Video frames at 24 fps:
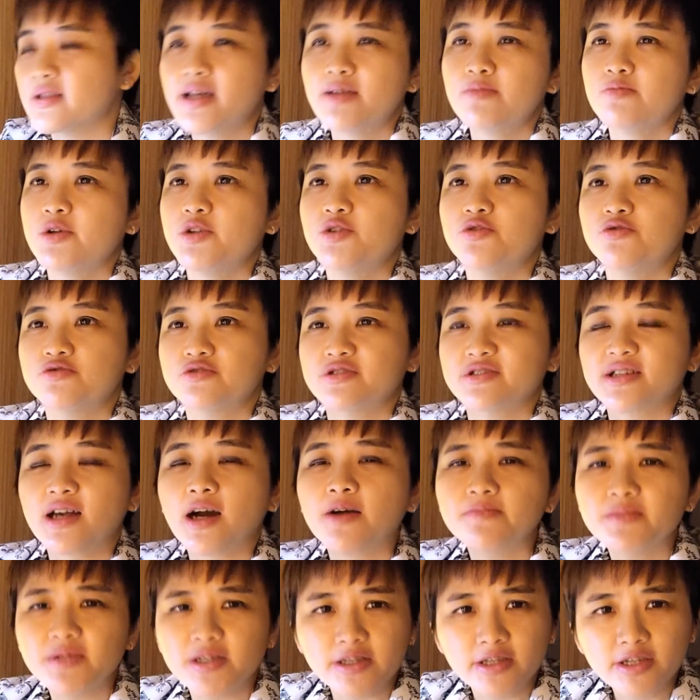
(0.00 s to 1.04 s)
Then when you
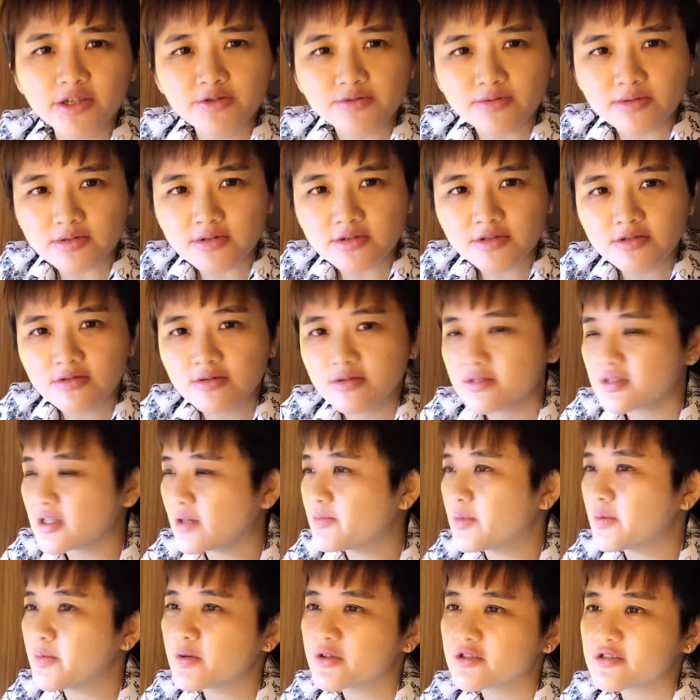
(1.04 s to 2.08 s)
scalp the news,
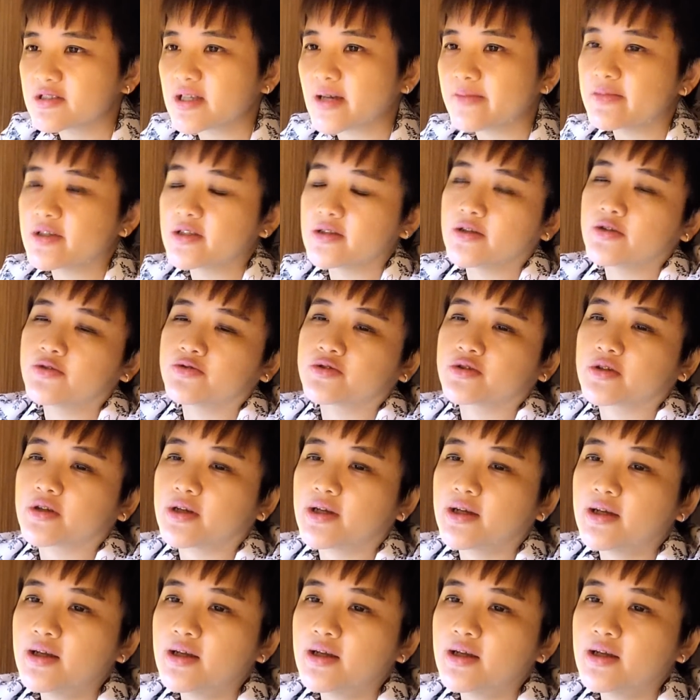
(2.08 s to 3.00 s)
some people scalp the news,